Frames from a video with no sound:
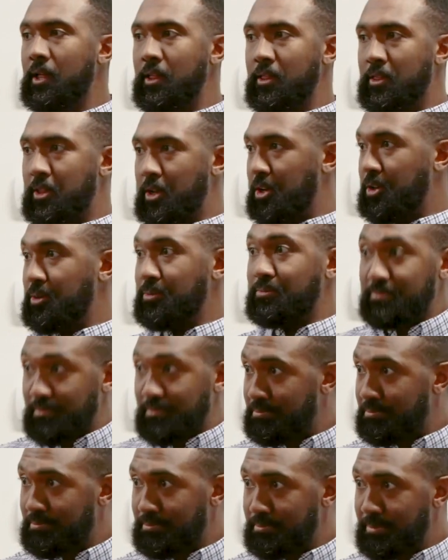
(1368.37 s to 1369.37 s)
they're
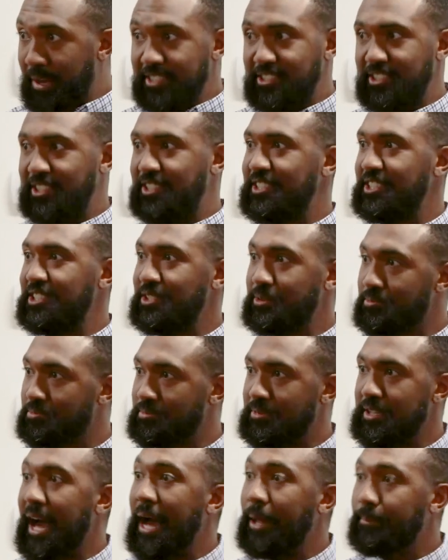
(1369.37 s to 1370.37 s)
basically
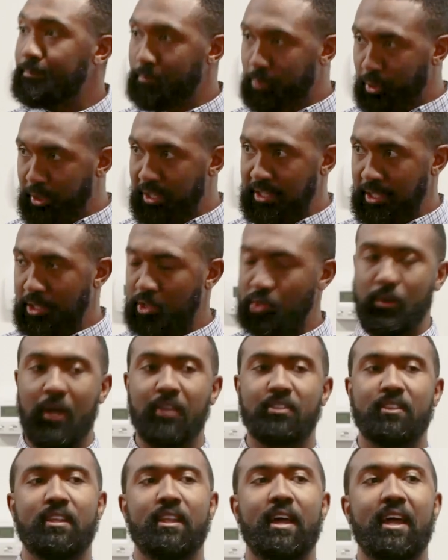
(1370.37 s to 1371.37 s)
not breathing
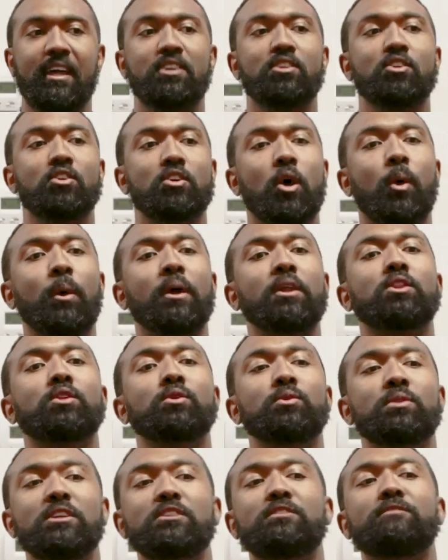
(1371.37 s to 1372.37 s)
throughout the night, going
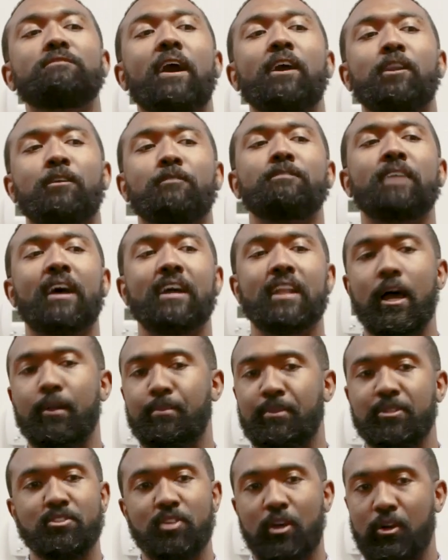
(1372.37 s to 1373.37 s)
through these fight or flight
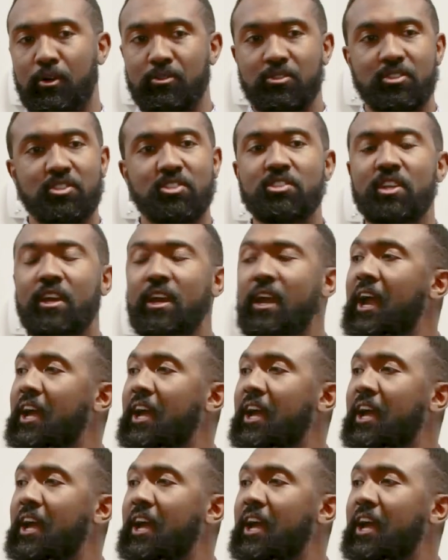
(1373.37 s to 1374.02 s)
episodes,